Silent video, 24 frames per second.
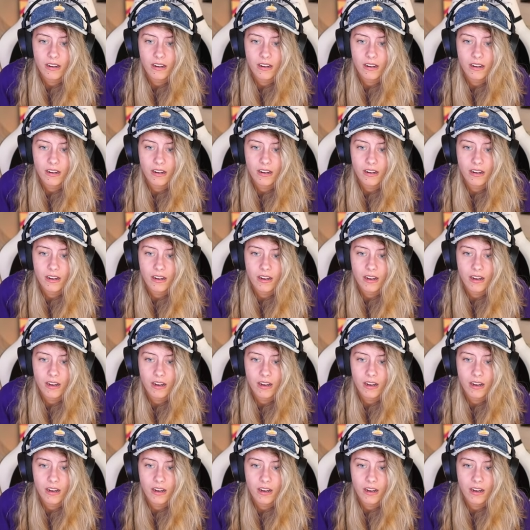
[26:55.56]

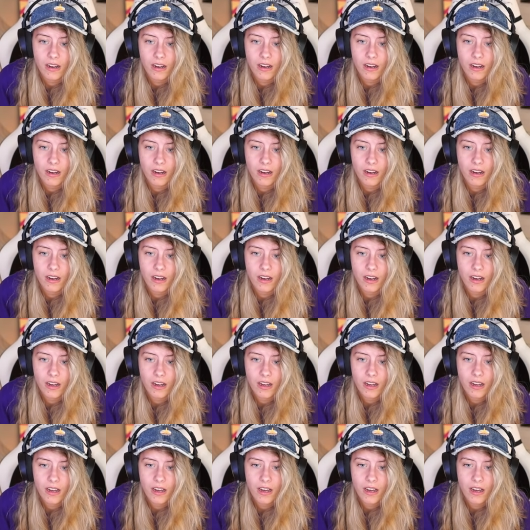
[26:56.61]

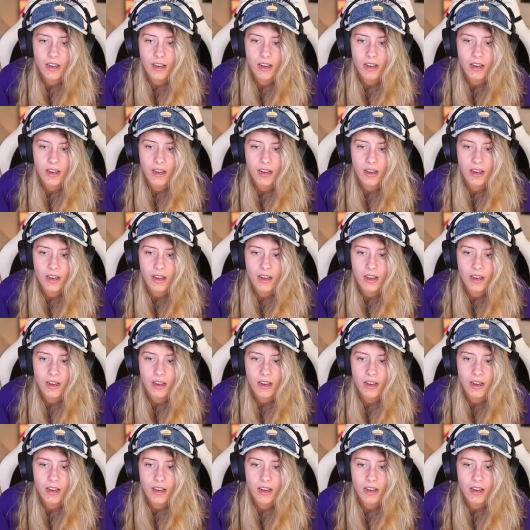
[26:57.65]
(silence)